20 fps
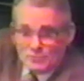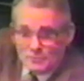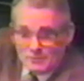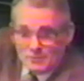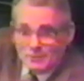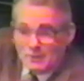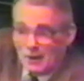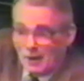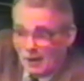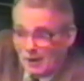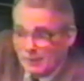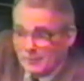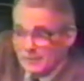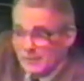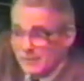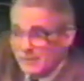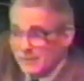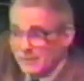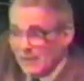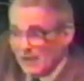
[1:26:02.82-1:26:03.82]
to God,
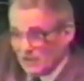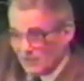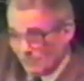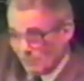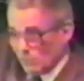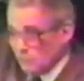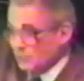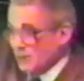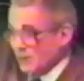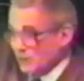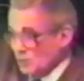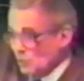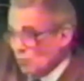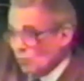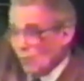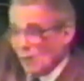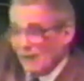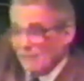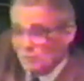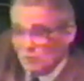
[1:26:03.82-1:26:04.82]
he has a projection
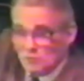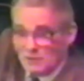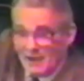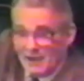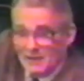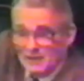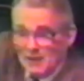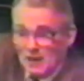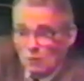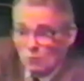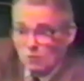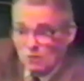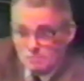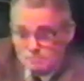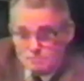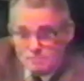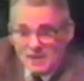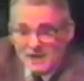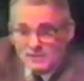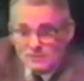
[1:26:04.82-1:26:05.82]
going out of his head
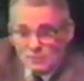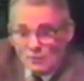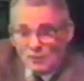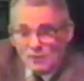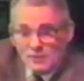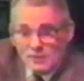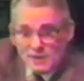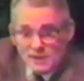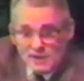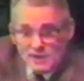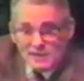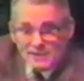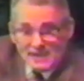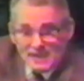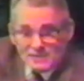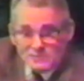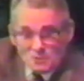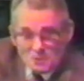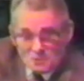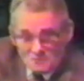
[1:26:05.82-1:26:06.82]
with bait on it he
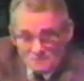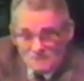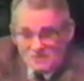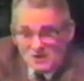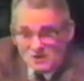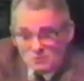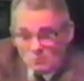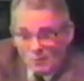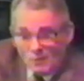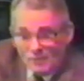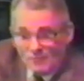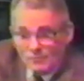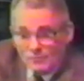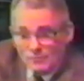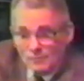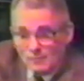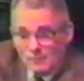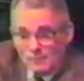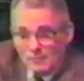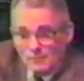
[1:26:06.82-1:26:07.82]
catches fish with.
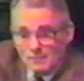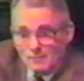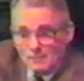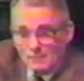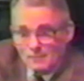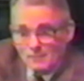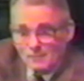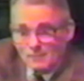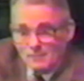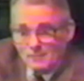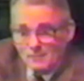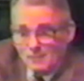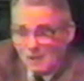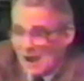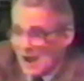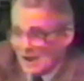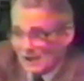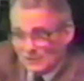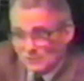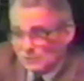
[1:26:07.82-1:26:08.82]

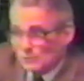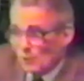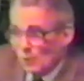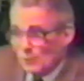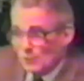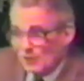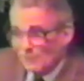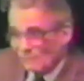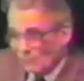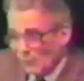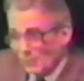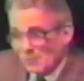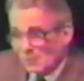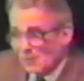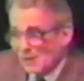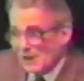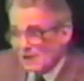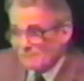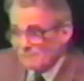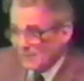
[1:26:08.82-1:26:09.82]
I can show you a
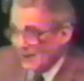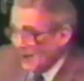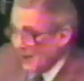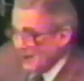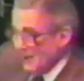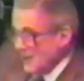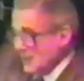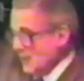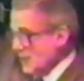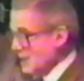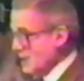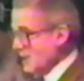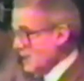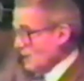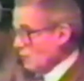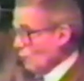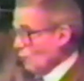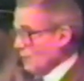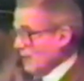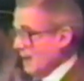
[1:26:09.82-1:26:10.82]
photograph, man. He
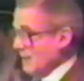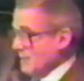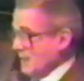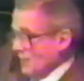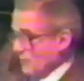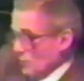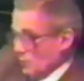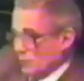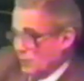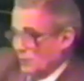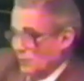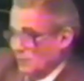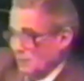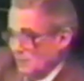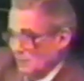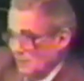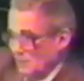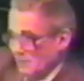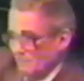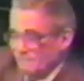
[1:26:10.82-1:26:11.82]
goes and he has this
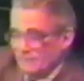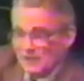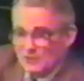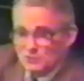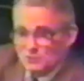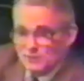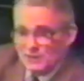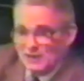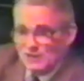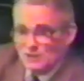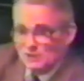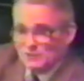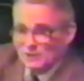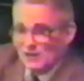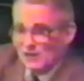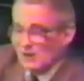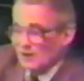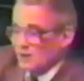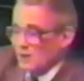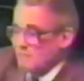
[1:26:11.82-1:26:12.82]
little vegetation
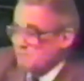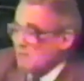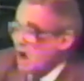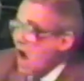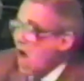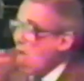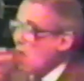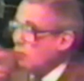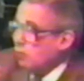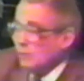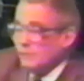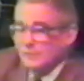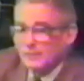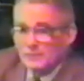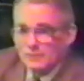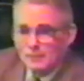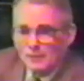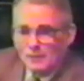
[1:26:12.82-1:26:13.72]
here and come by, whoopee